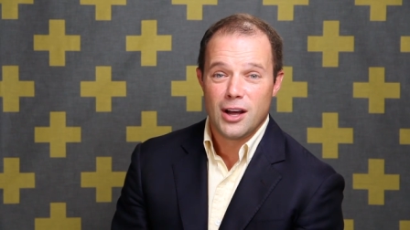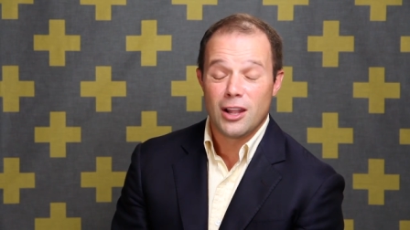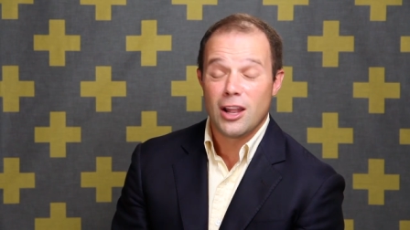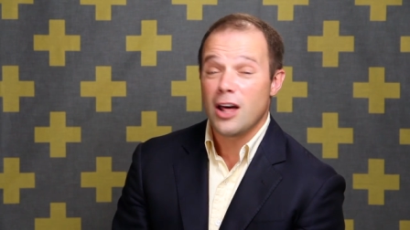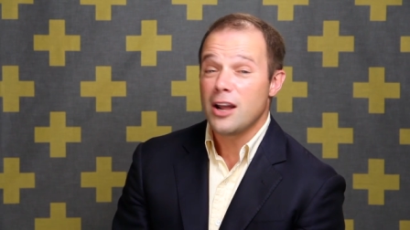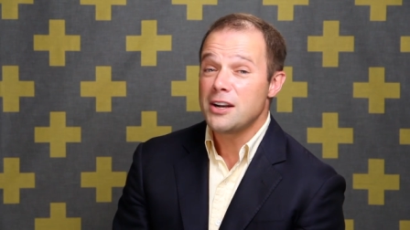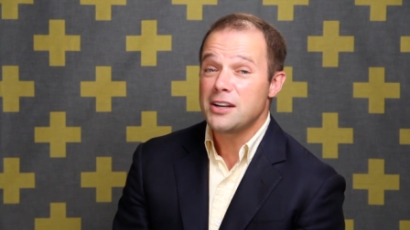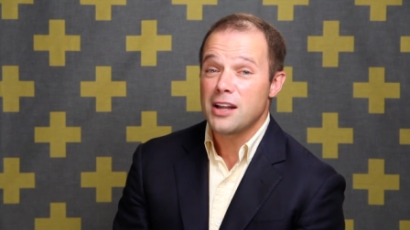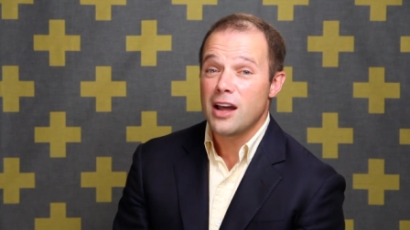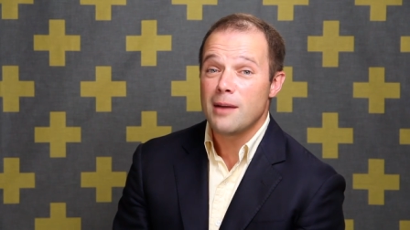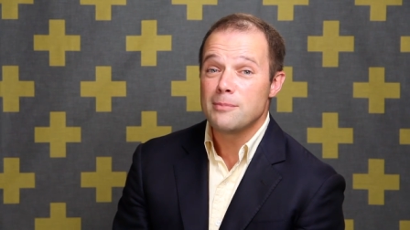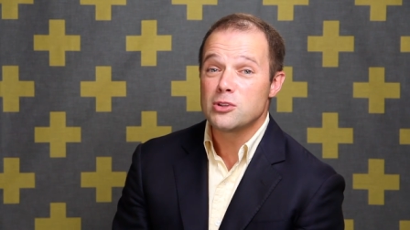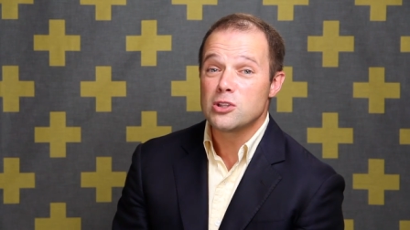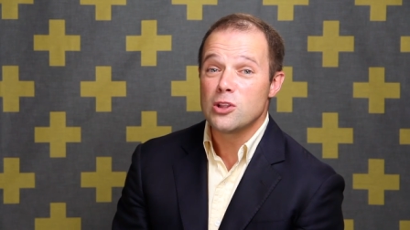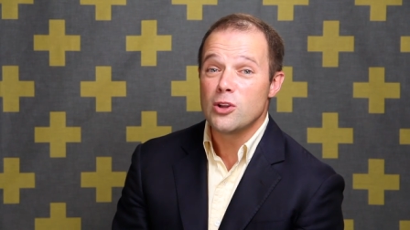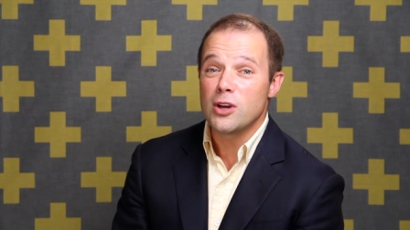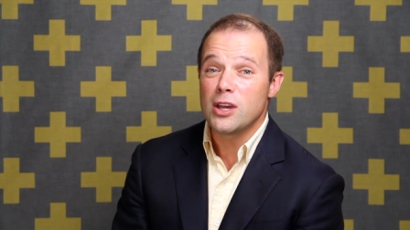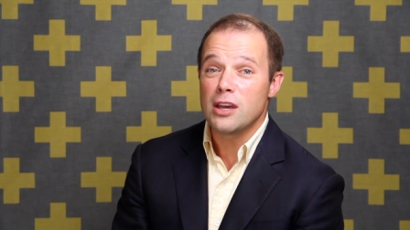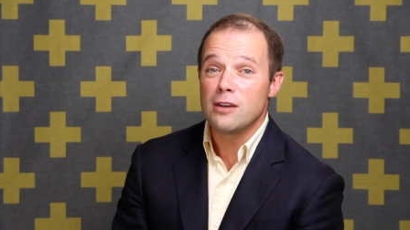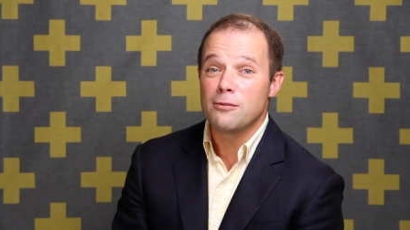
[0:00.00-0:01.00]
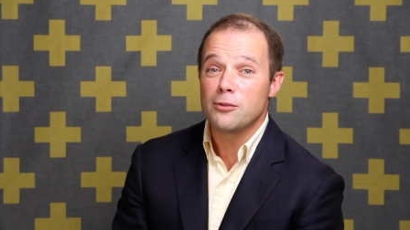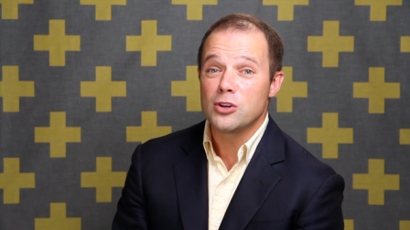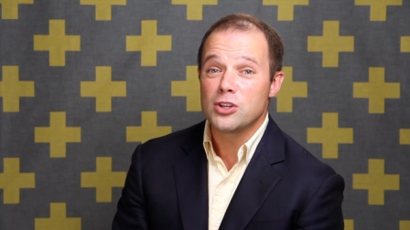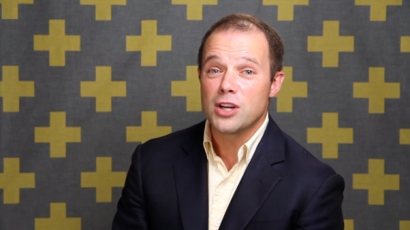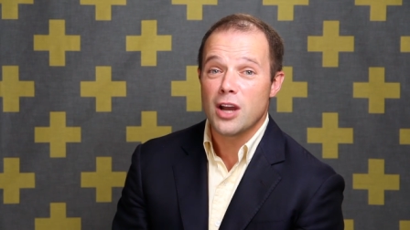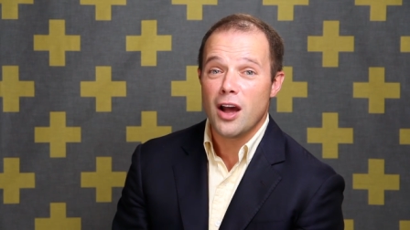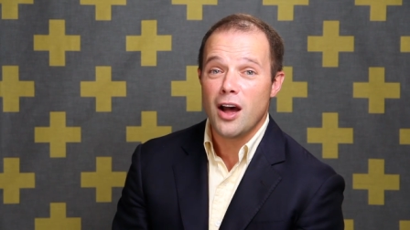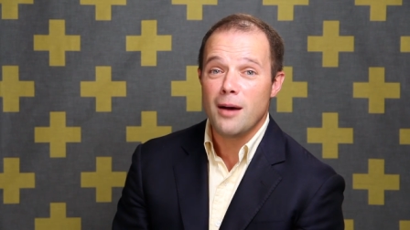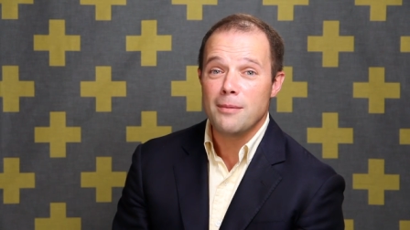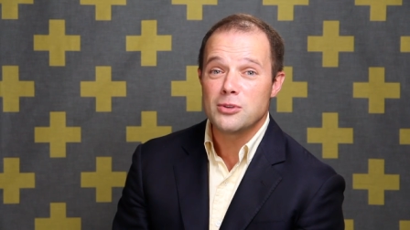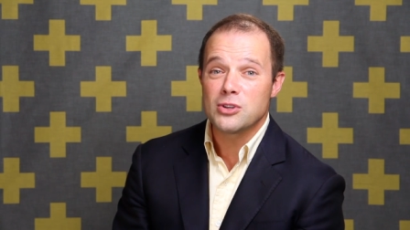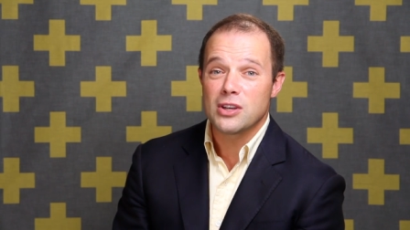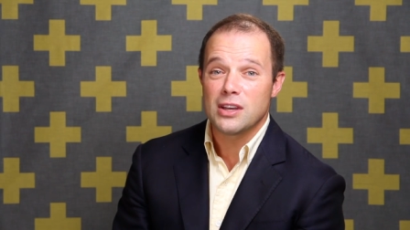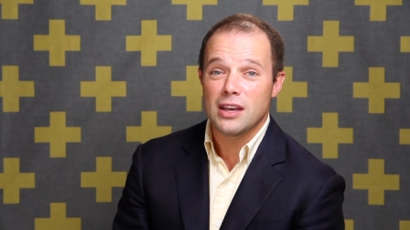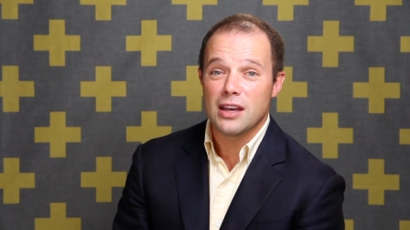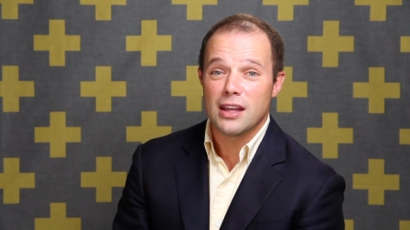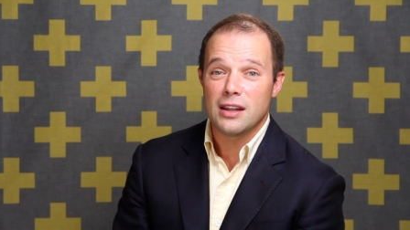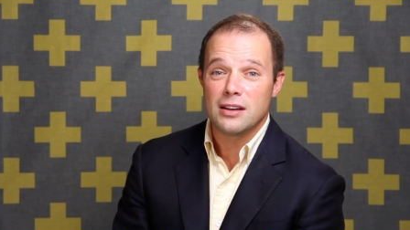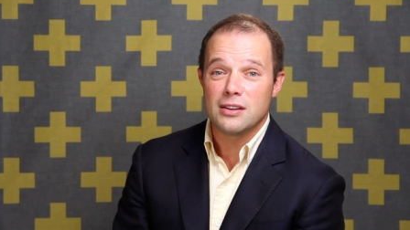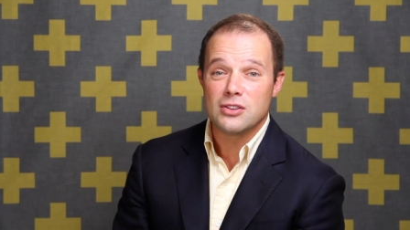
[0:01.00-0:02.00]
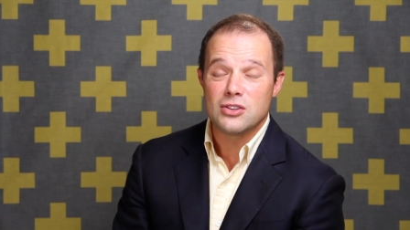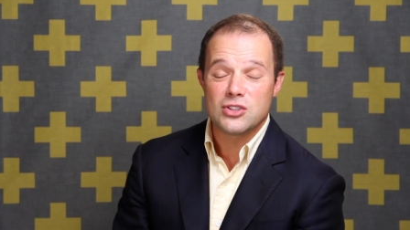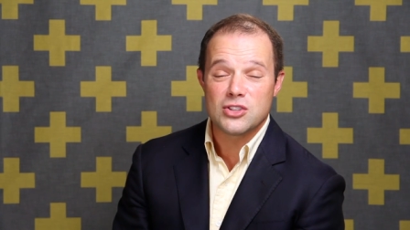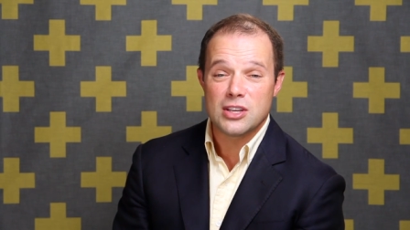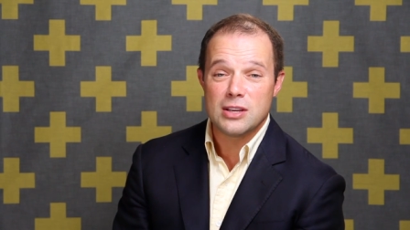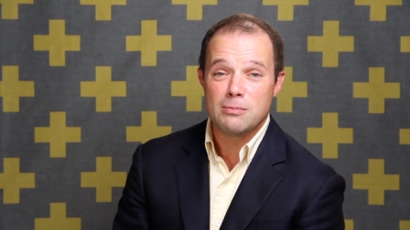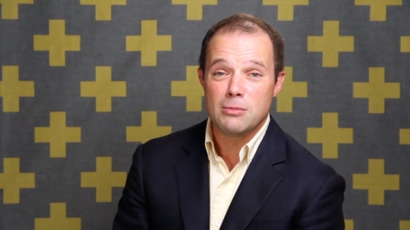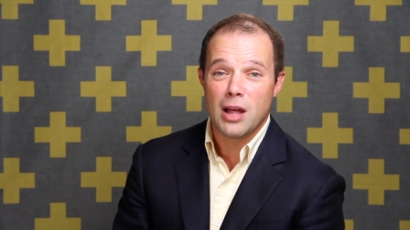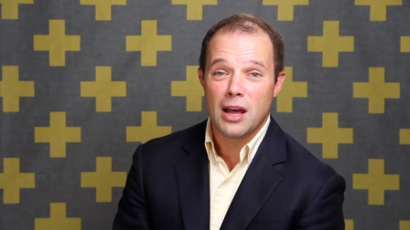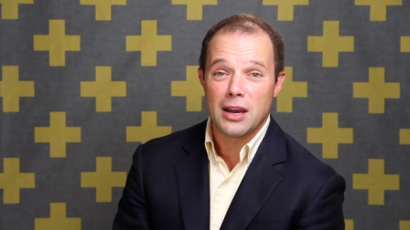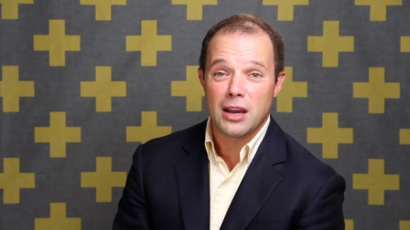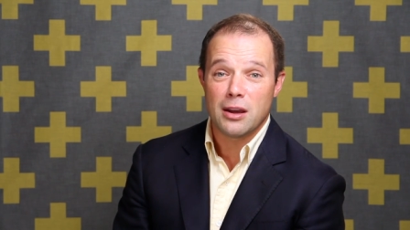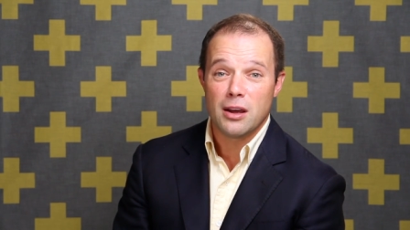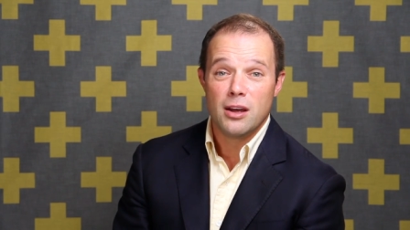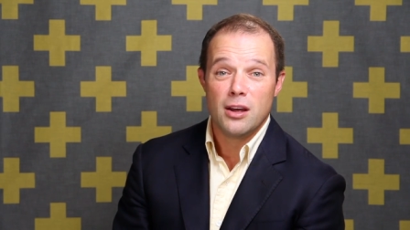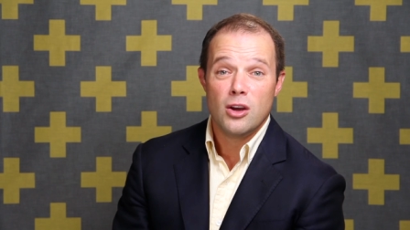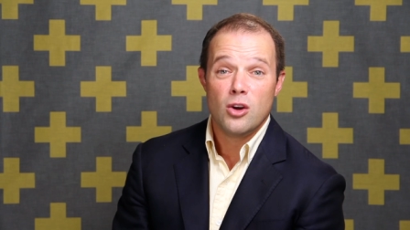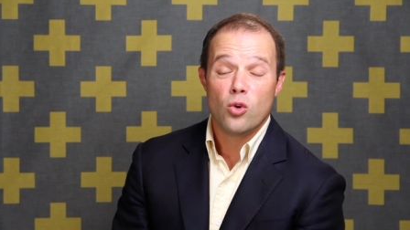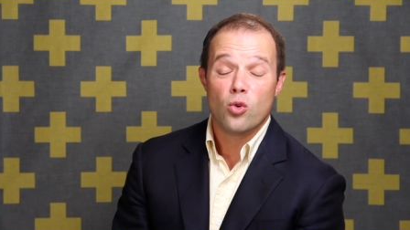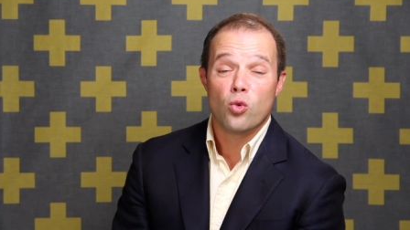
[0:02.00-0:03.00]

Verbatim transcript: A lot of times looking for jobs can seem like